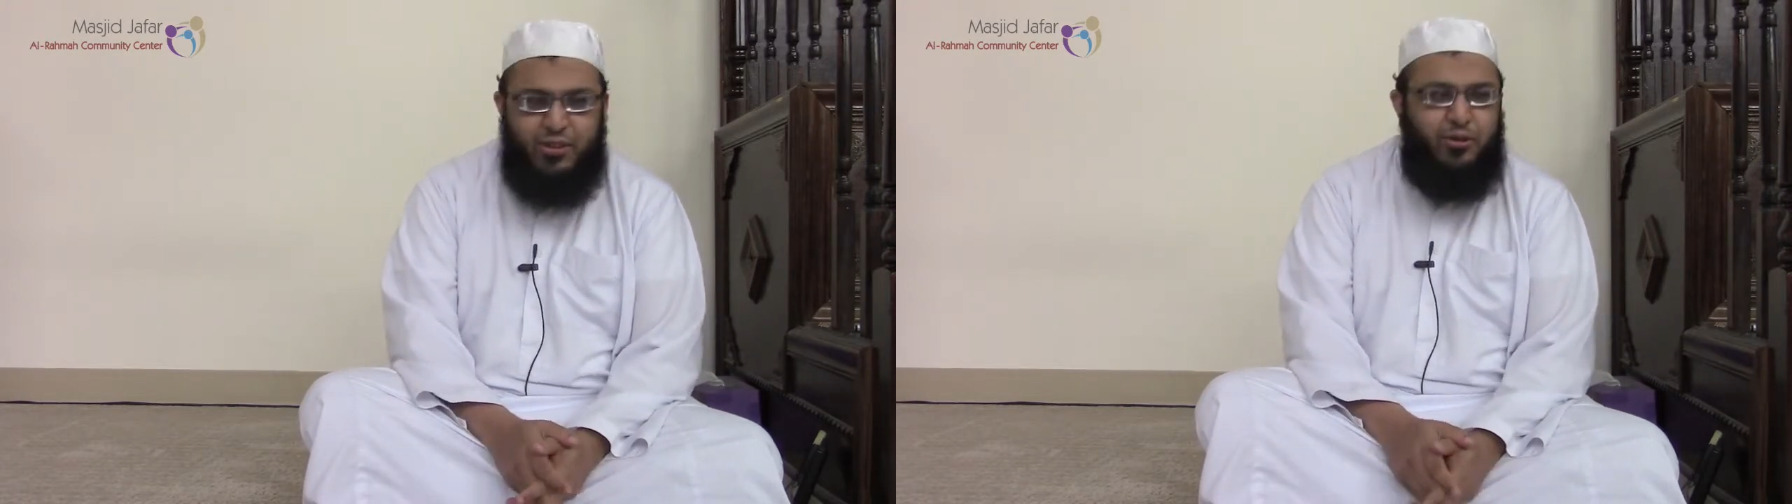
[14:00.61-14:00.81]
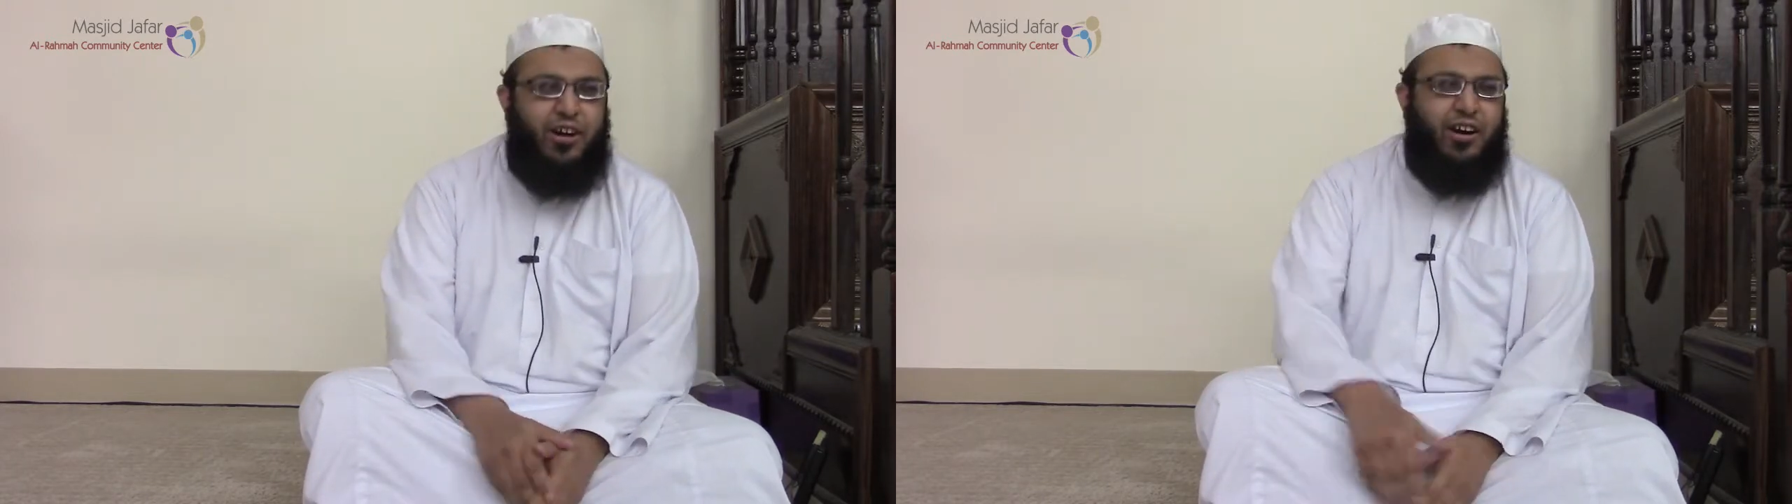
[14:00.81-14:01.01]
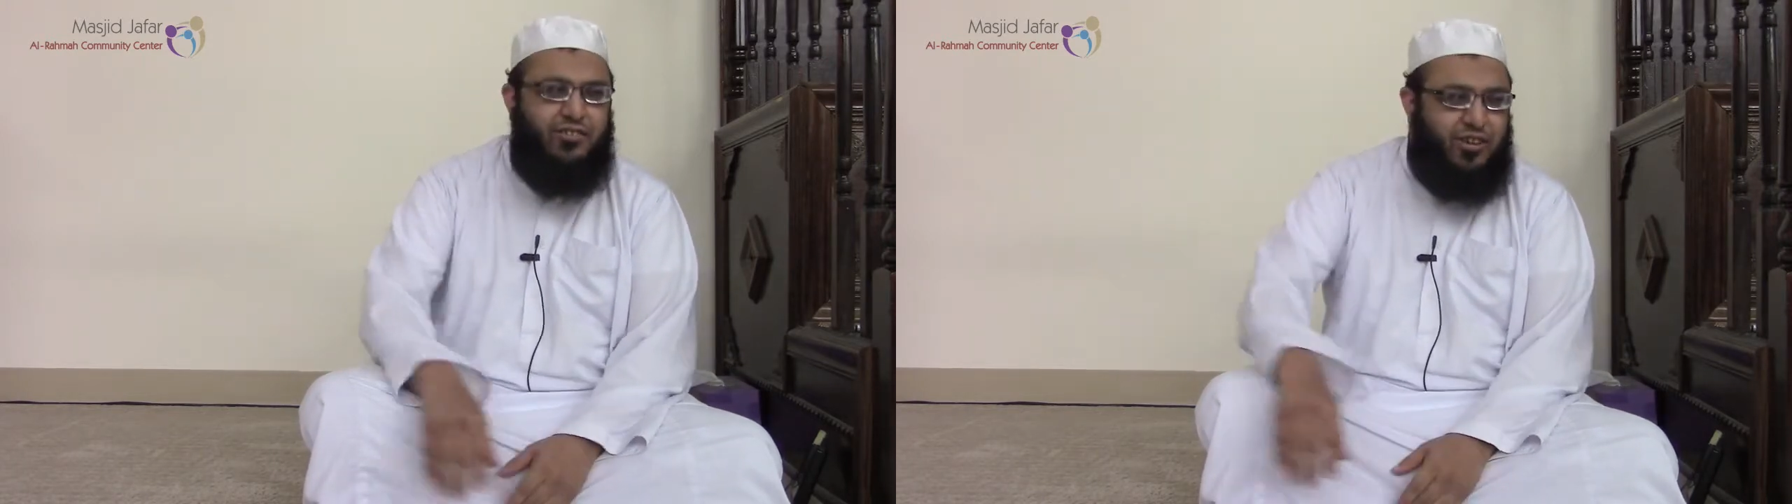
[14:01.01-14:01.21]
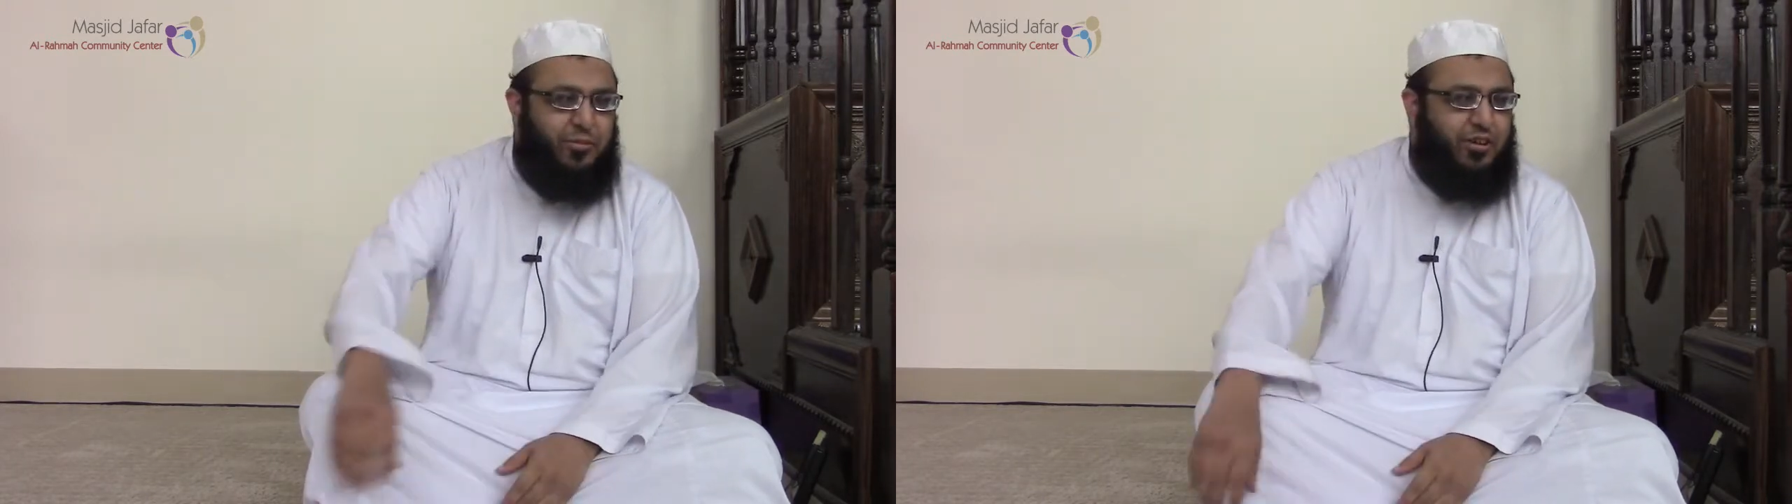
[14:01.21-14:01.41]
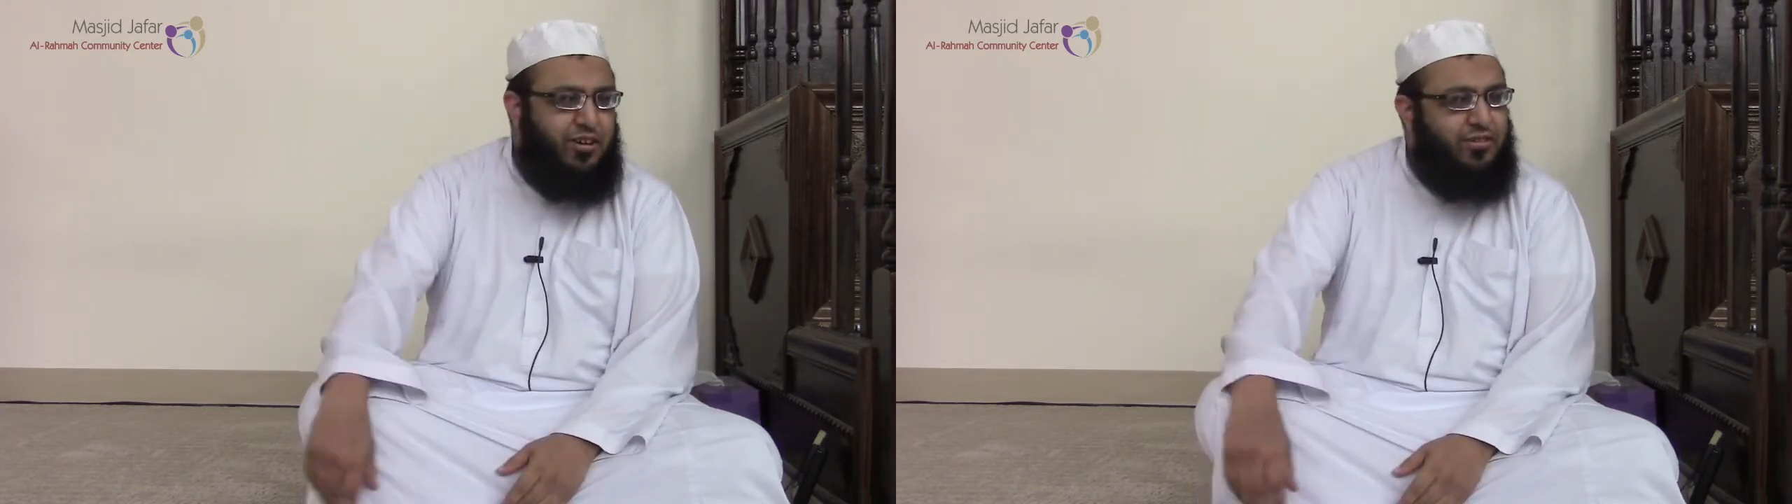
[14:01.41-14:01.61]
The dua is
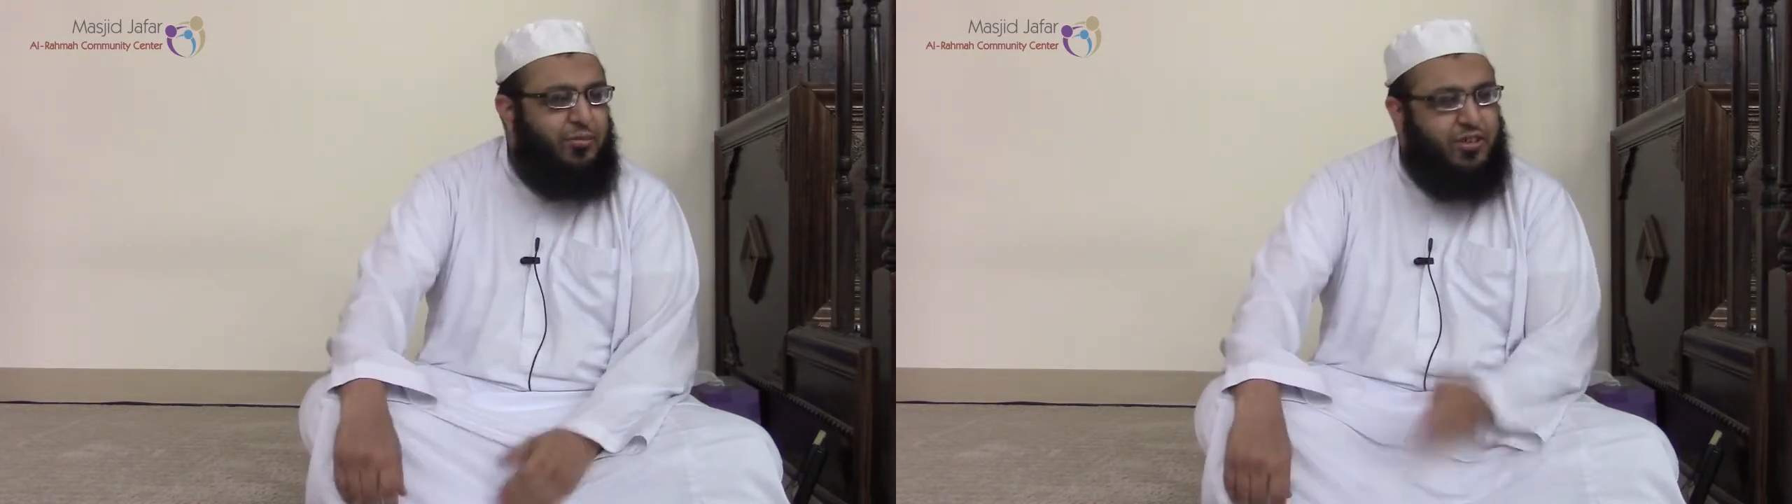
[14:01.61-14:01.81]
coming. It's